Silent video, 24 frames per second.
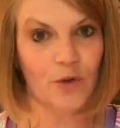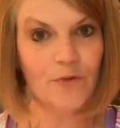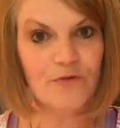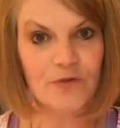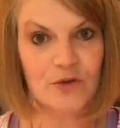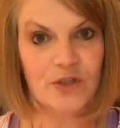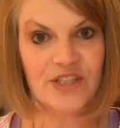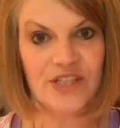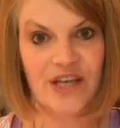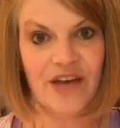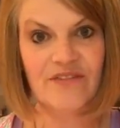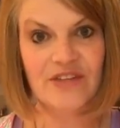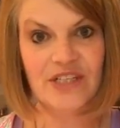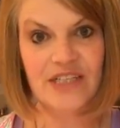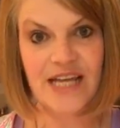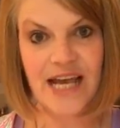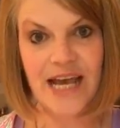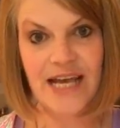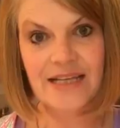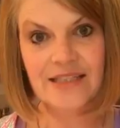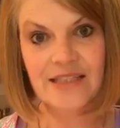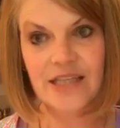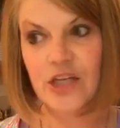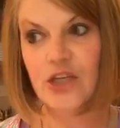for 7
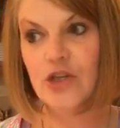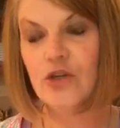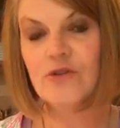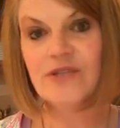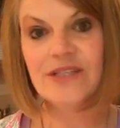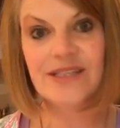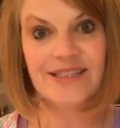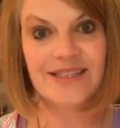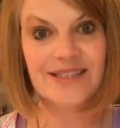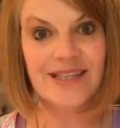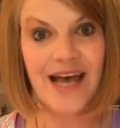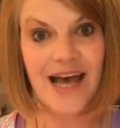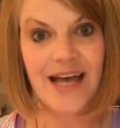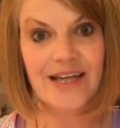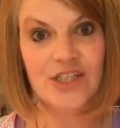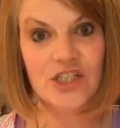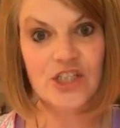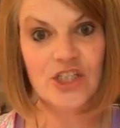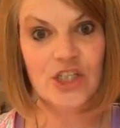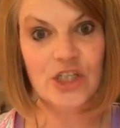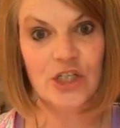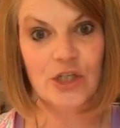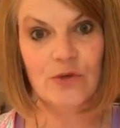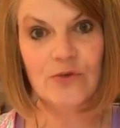days, and you decide
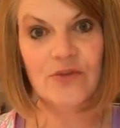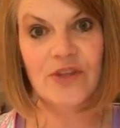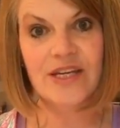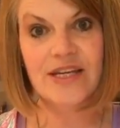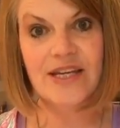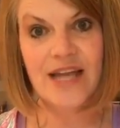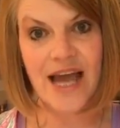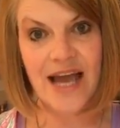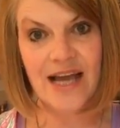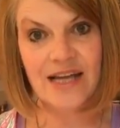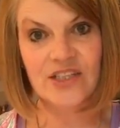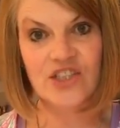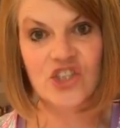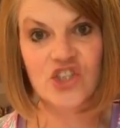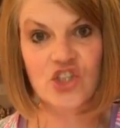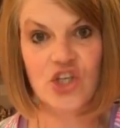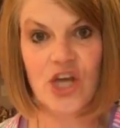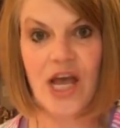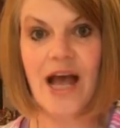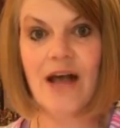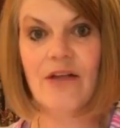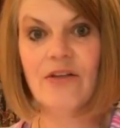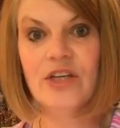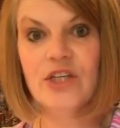to do the next
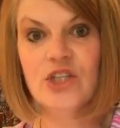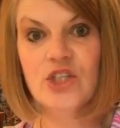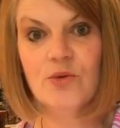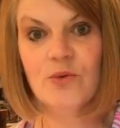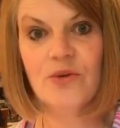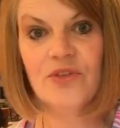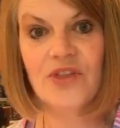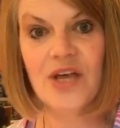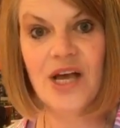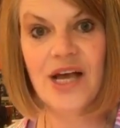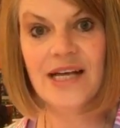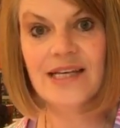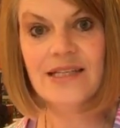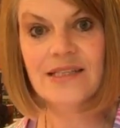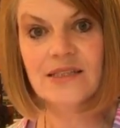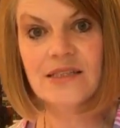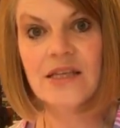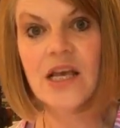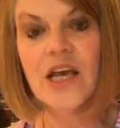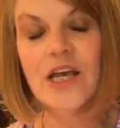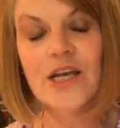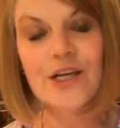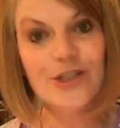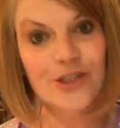challenge with
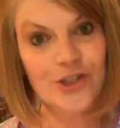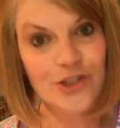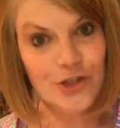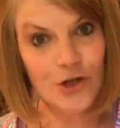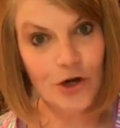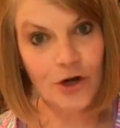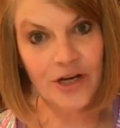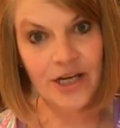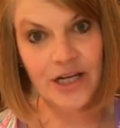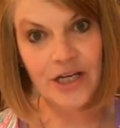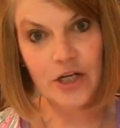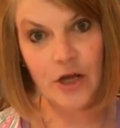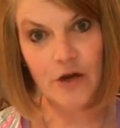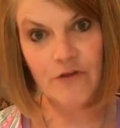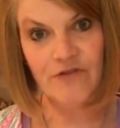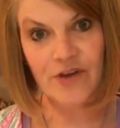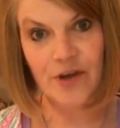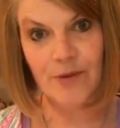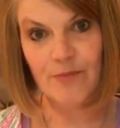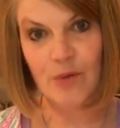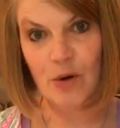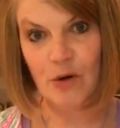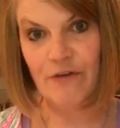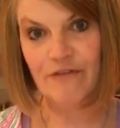us starting
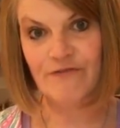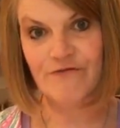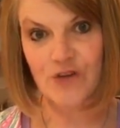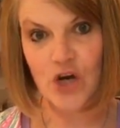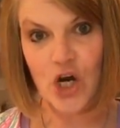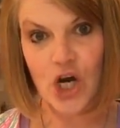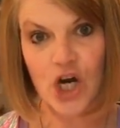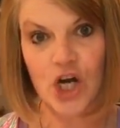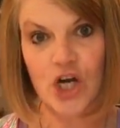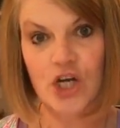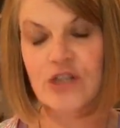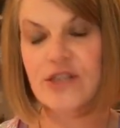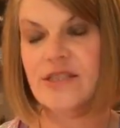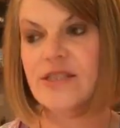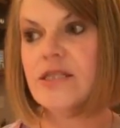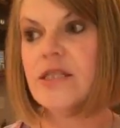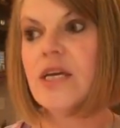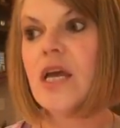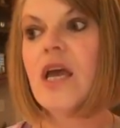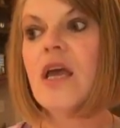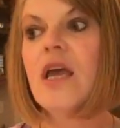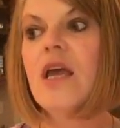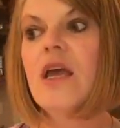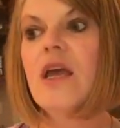November
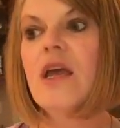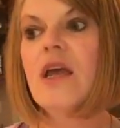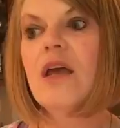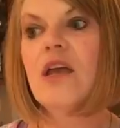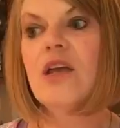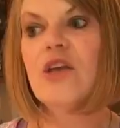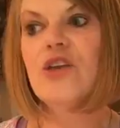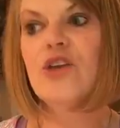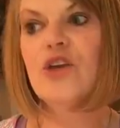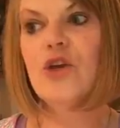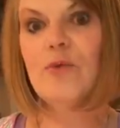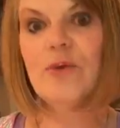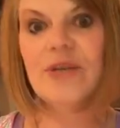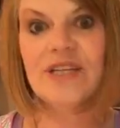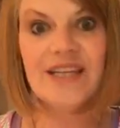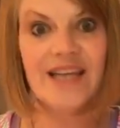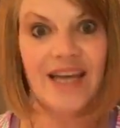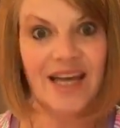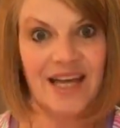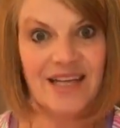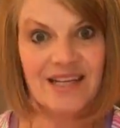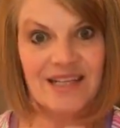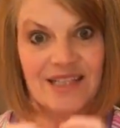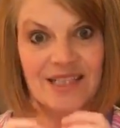1st, you would
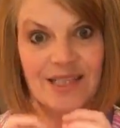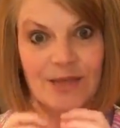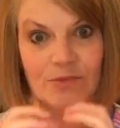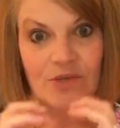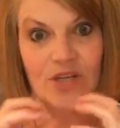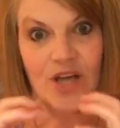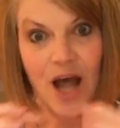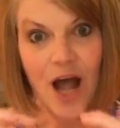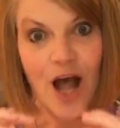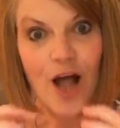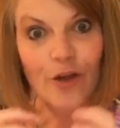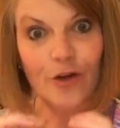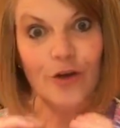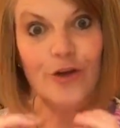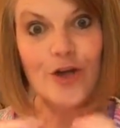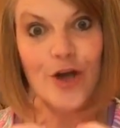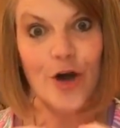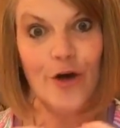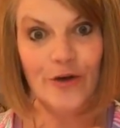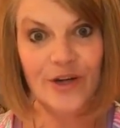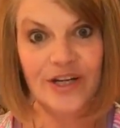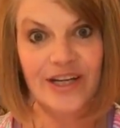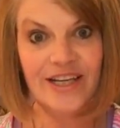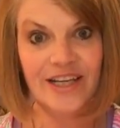get some
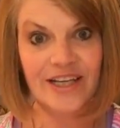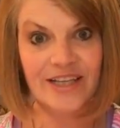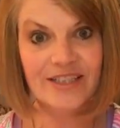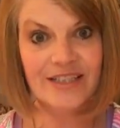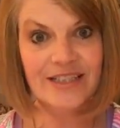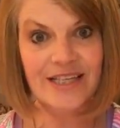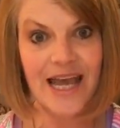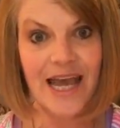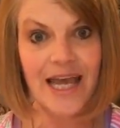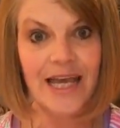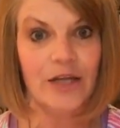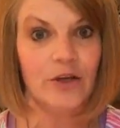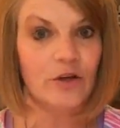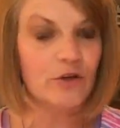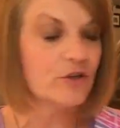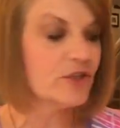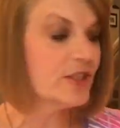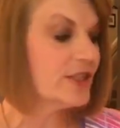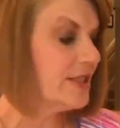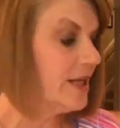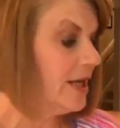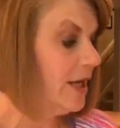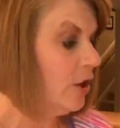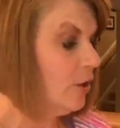color-coded
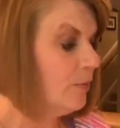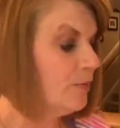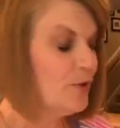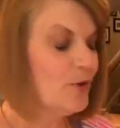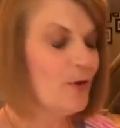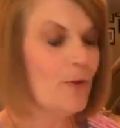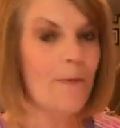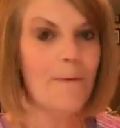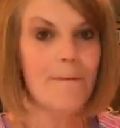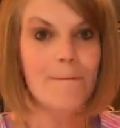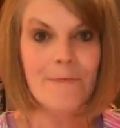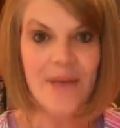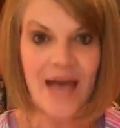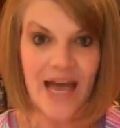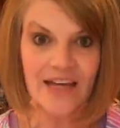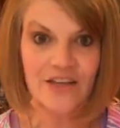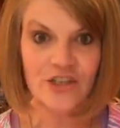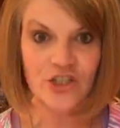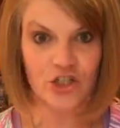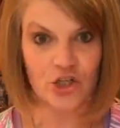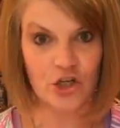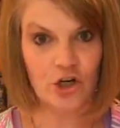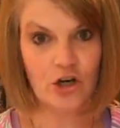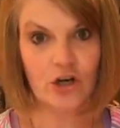containers to help you
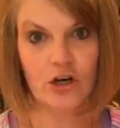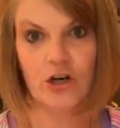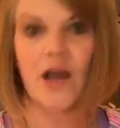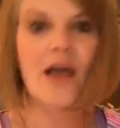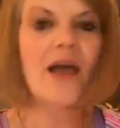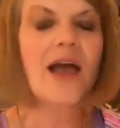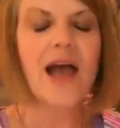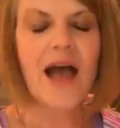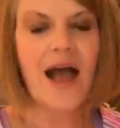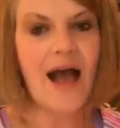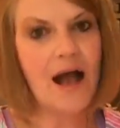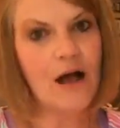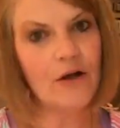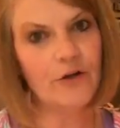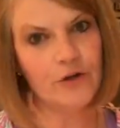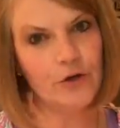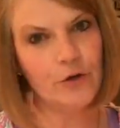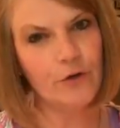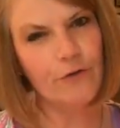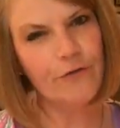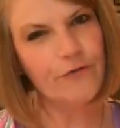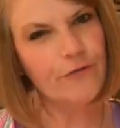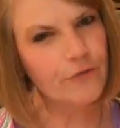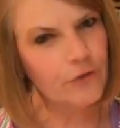measure
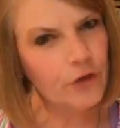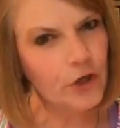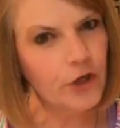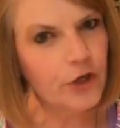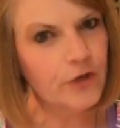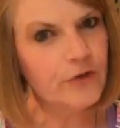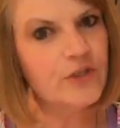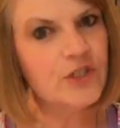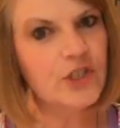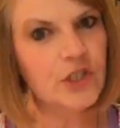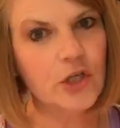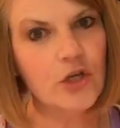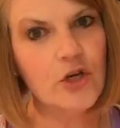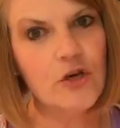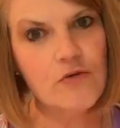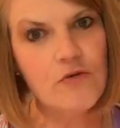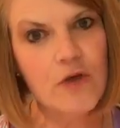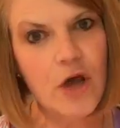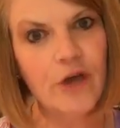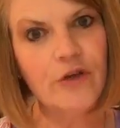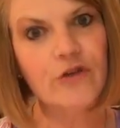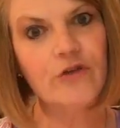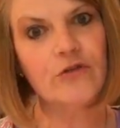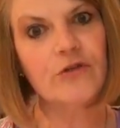out your fruit so you
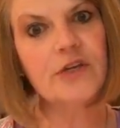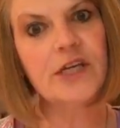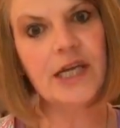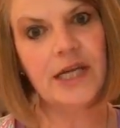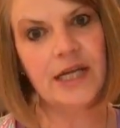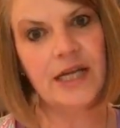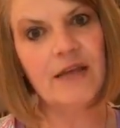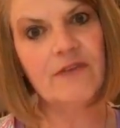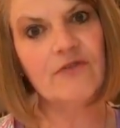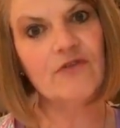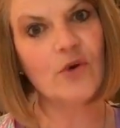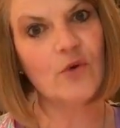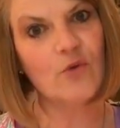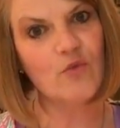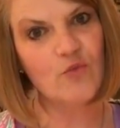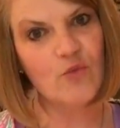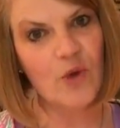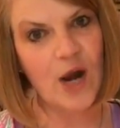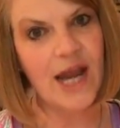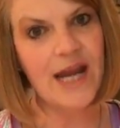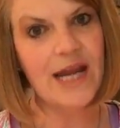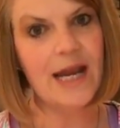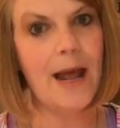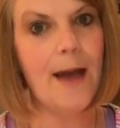know you're getting the
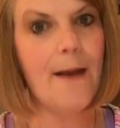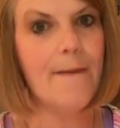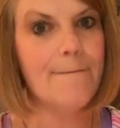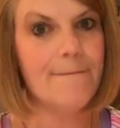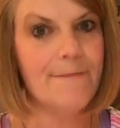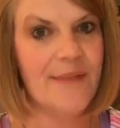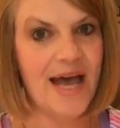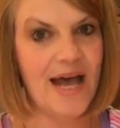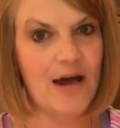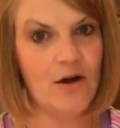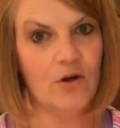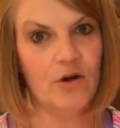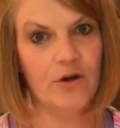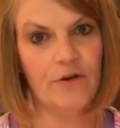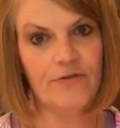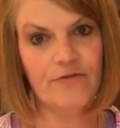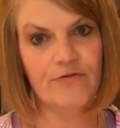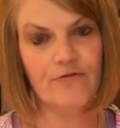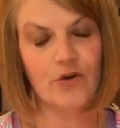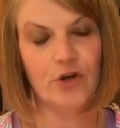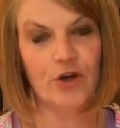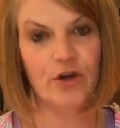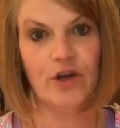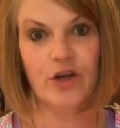right amount of
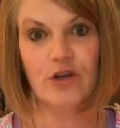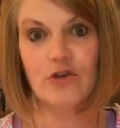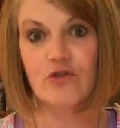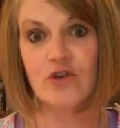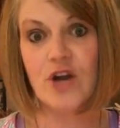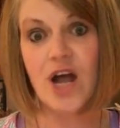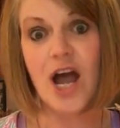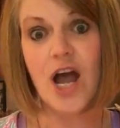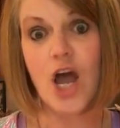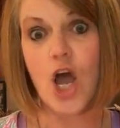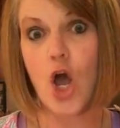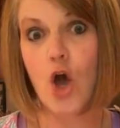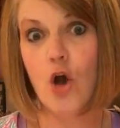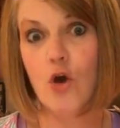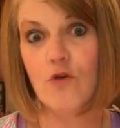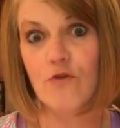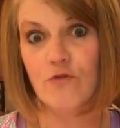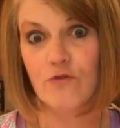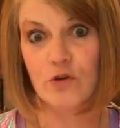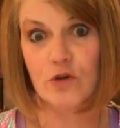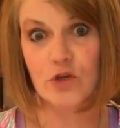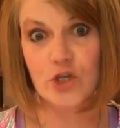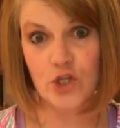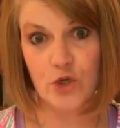fruit and you're not
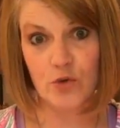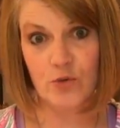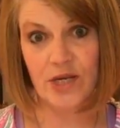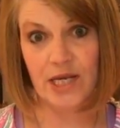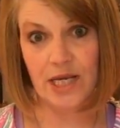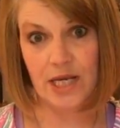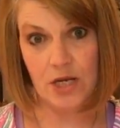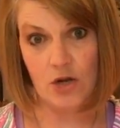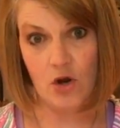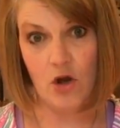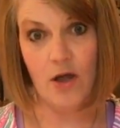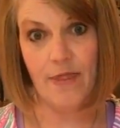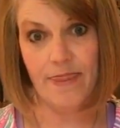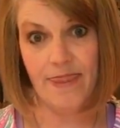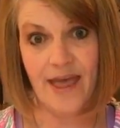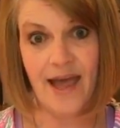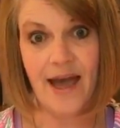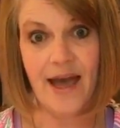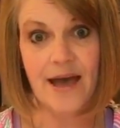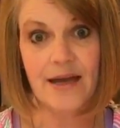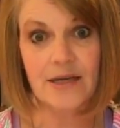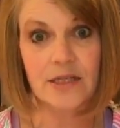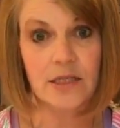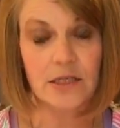overdoing it on
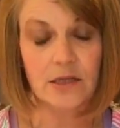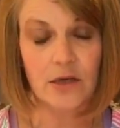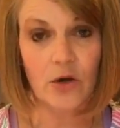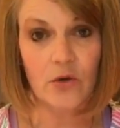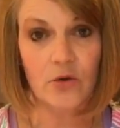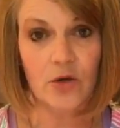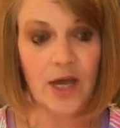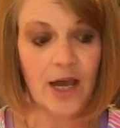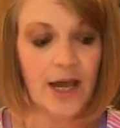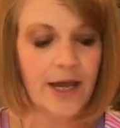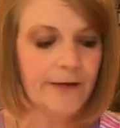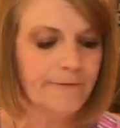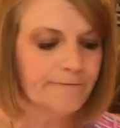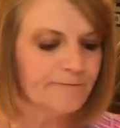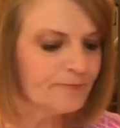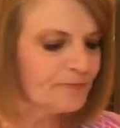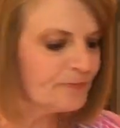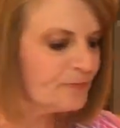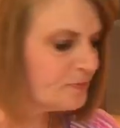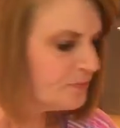that, okay?